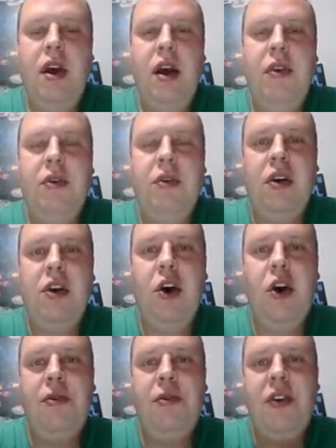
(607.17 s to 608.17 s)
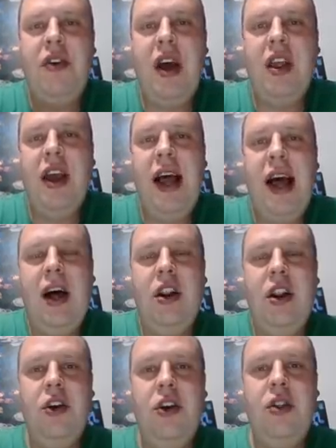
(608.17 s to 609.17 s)
I'll go over exactly how
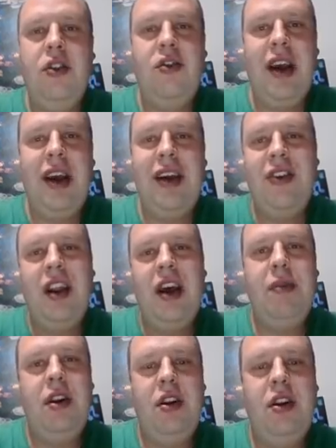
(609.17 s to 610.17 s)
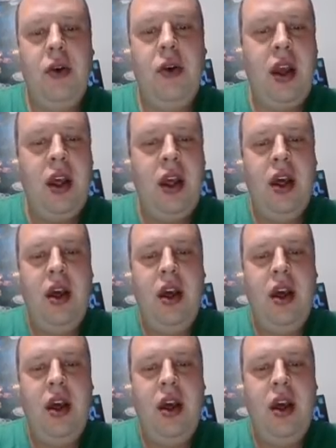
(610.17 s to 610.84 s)
to do the trades that I've been doing.